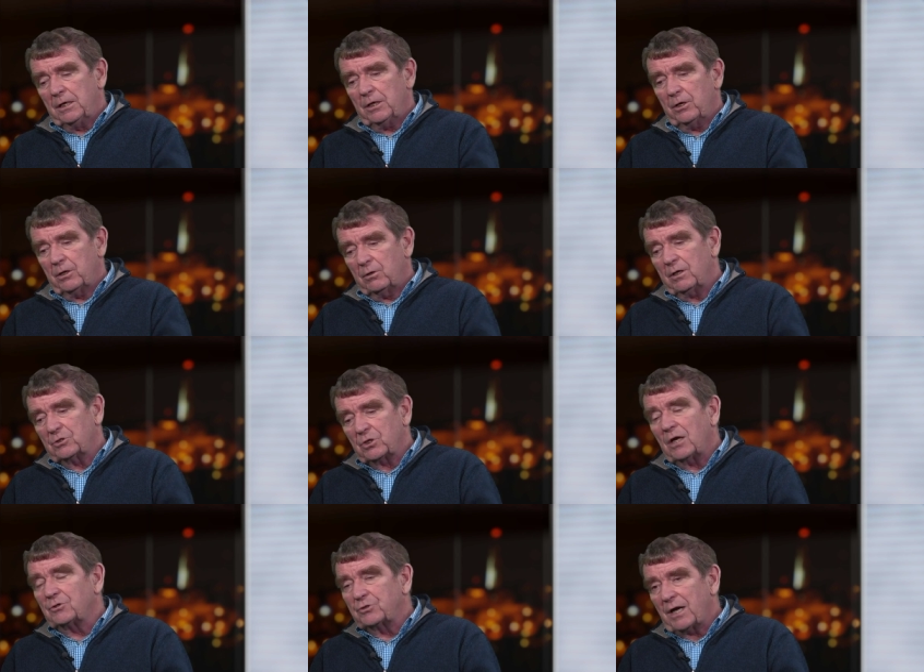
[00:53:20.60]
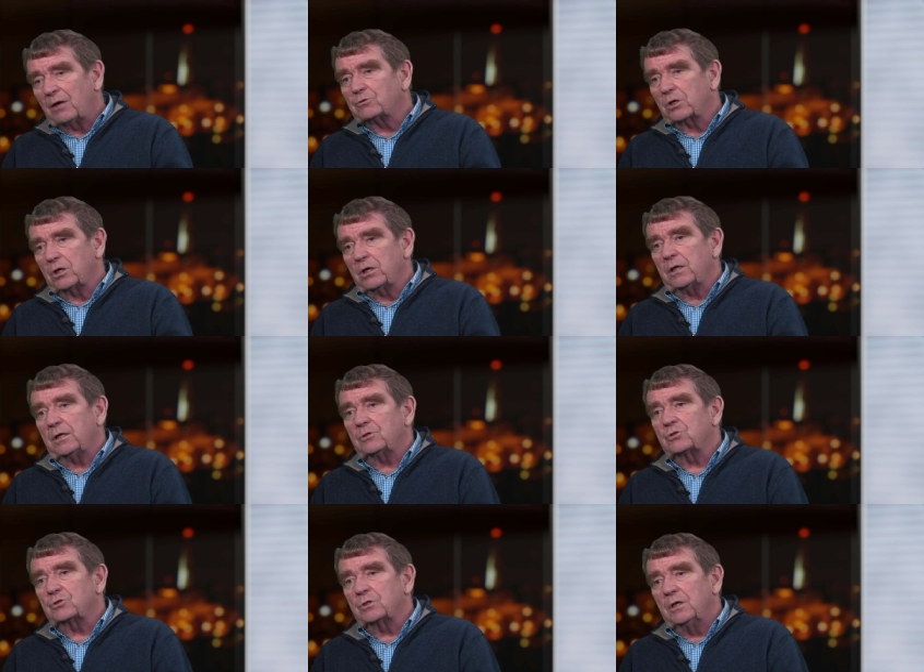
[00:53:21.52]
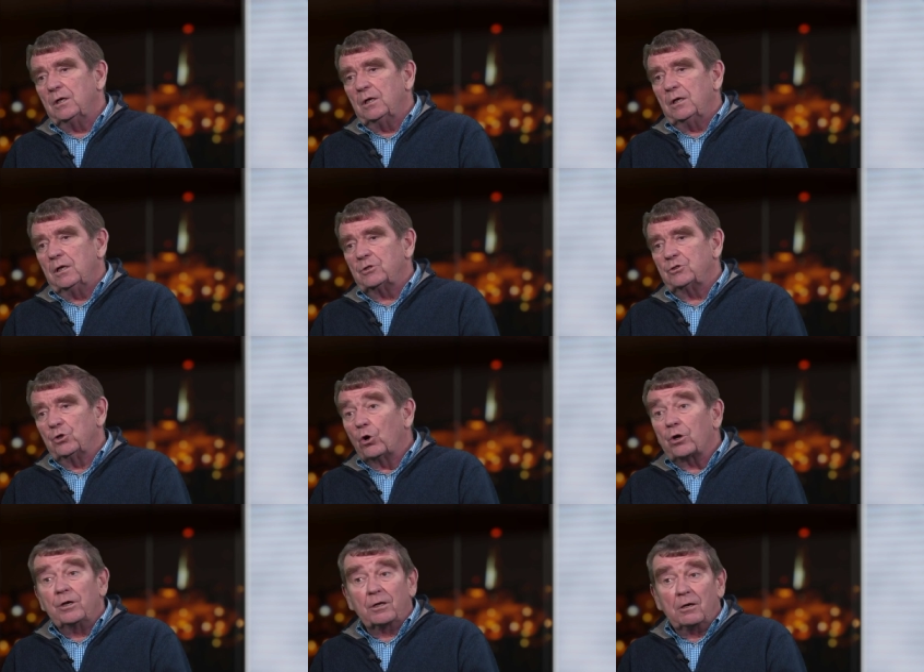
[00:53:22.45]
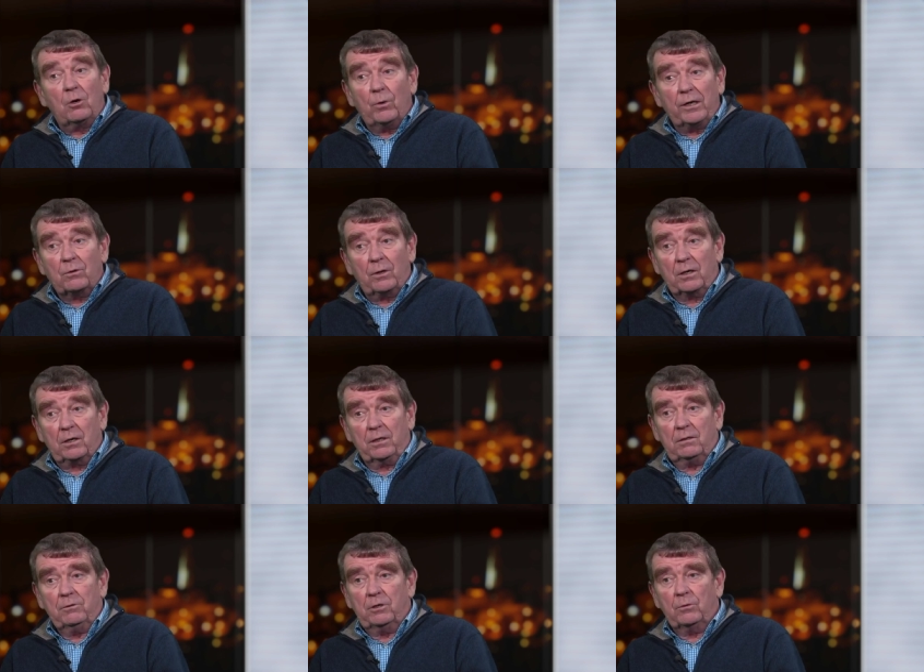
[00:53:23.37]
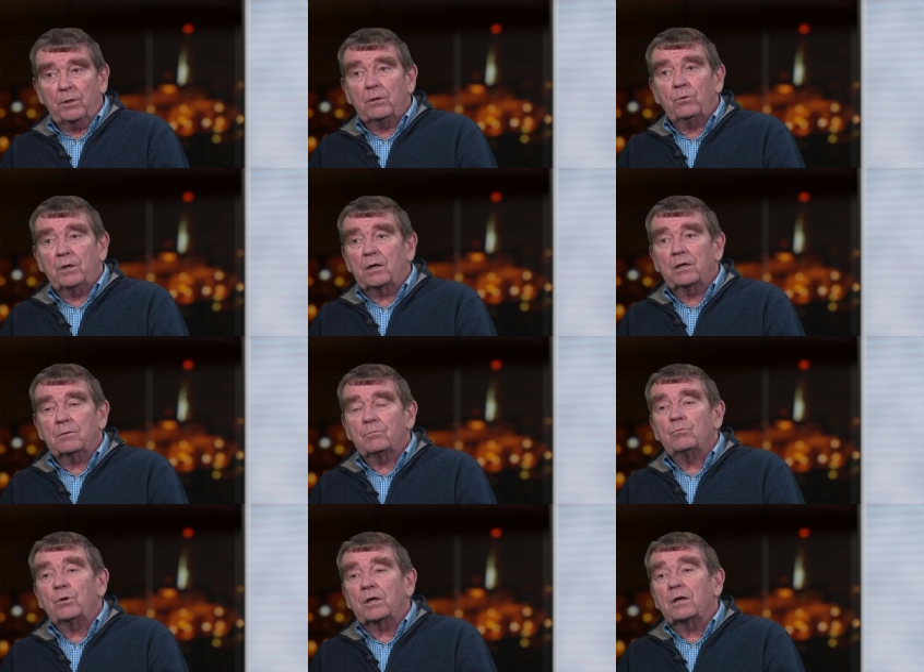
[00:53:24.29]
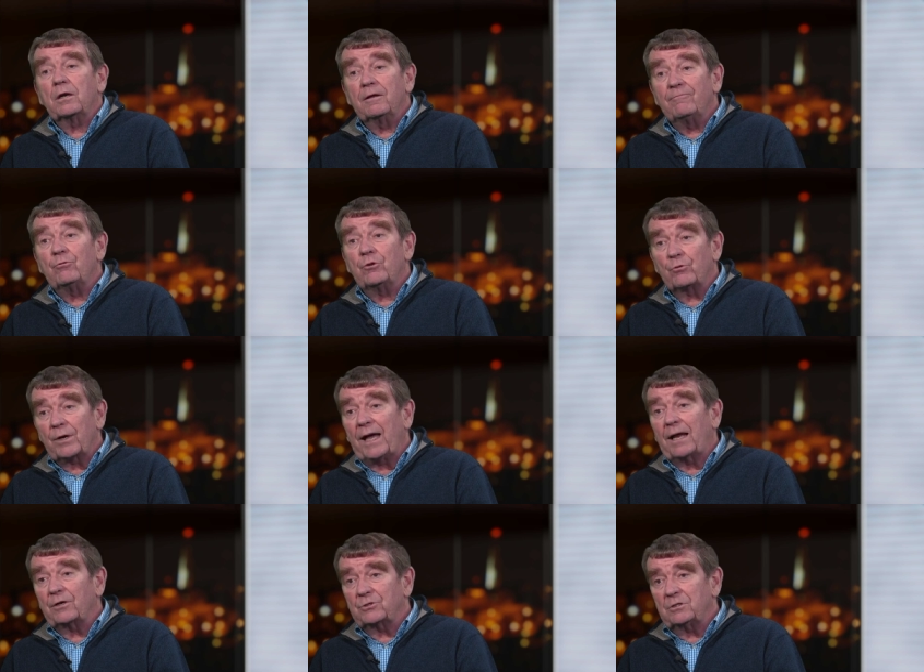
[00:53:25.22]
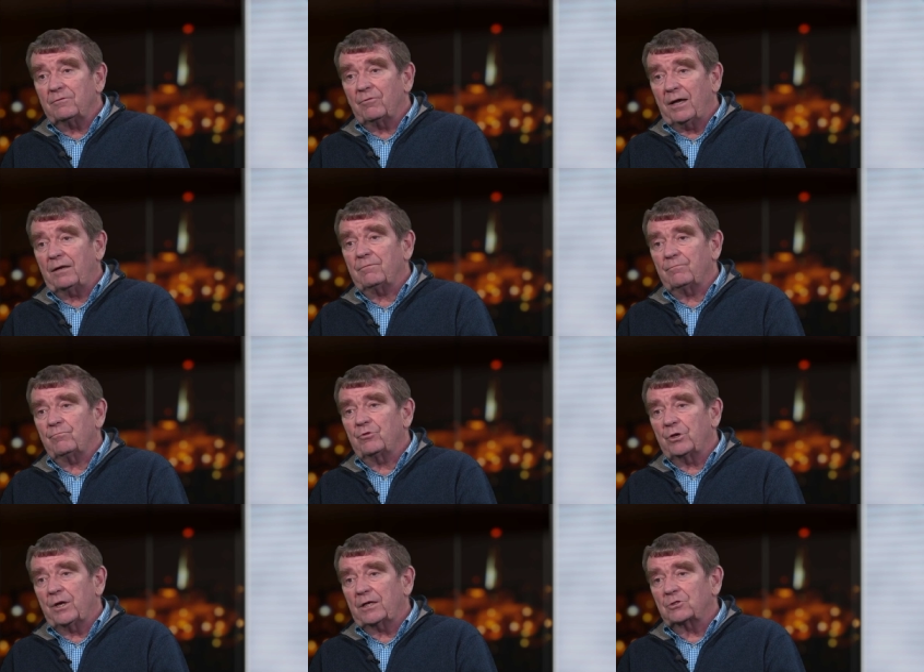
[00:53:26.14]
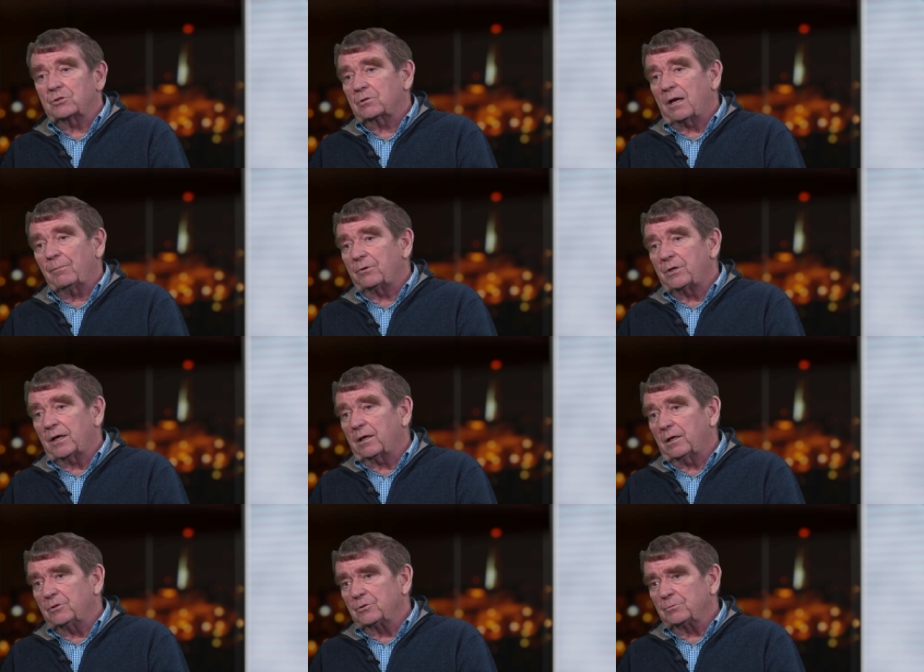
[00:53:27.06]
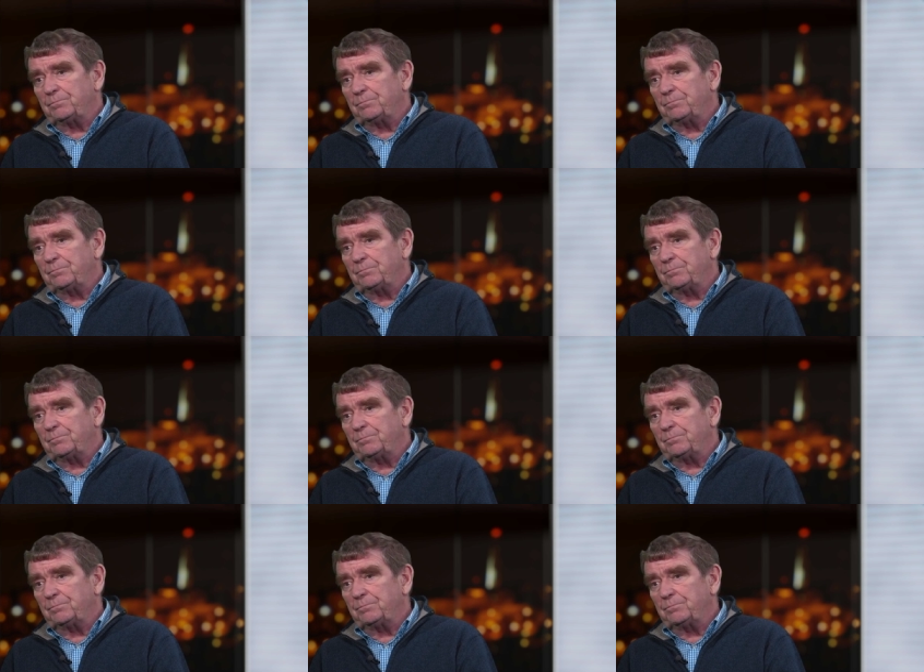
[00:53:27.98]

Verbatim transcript: you know, is undoubtedly has is not going to go away quickly. You know, we're, we're going to we're going to live with the reality of that for the next couple of decades.